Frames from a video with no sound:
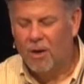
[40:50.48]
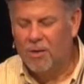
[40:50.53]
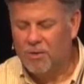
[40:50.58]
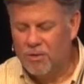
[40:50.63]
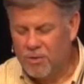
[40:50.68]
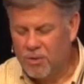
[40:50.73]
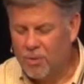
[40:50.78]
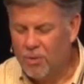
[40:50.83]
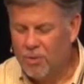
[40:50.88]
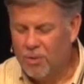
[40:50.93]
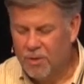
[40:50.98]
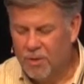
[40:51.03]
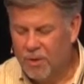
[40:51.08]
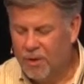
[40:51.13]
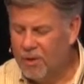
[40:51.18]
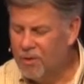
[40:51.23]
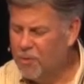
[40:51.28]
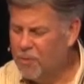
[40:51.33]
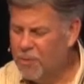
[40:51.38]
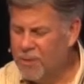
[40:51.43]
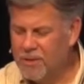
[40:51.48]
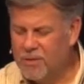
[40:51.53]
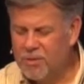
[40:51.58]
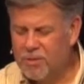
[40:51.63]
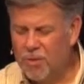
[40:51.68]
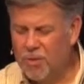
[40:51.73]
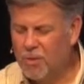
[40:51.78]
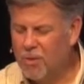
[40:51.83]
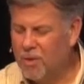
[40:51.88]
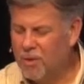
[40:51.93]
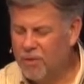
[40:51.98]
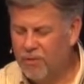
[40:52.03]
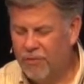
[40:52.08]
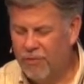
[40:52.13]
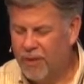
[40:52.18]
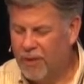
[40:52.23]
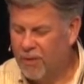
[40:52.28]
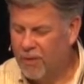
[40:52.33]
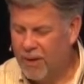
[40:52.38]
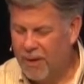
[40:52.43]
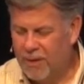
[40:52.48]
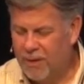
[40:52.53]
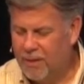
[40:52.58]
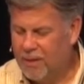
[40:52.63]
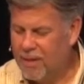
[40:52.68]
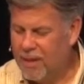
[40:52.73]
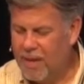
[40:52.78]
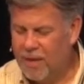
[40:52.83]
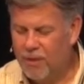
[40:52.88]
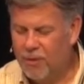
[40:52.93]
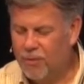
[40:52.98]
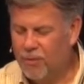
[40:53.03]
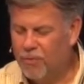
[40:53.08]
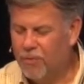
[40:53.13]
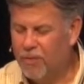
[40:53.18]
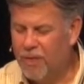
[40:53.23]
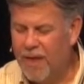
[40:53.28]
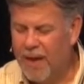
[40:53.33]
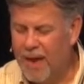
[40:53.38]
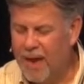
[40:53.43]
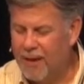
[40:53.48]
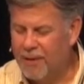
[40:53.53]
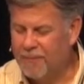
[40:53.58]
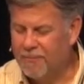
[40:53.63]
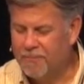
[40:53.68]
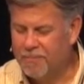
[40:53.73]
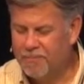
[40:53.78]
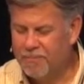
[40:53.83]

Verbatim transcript: are so good, and you've been so good to Federated. Thank you for that.